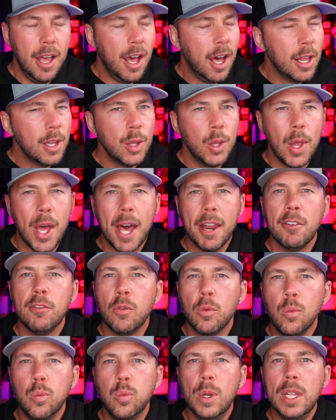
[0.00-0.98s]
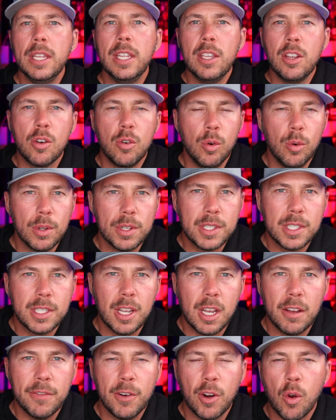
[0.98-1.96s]
A lot of really cool
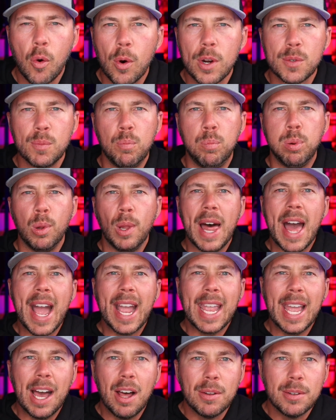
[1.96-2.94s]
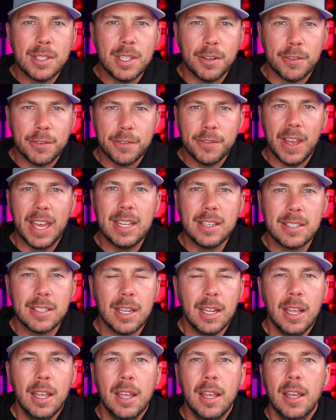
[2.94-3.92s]
stuff. And of course, Blackout Defense
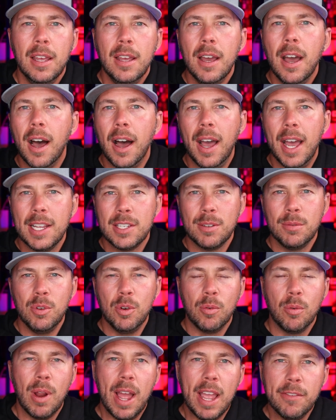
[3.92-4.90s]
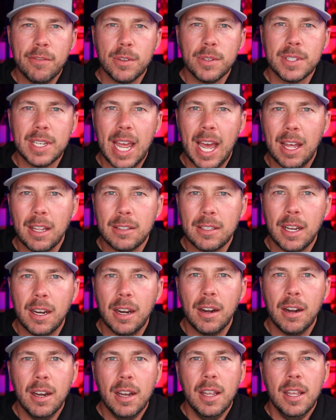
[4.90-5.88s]
has some new rifles out
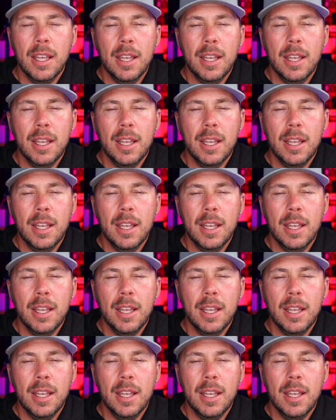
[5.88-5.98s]
there.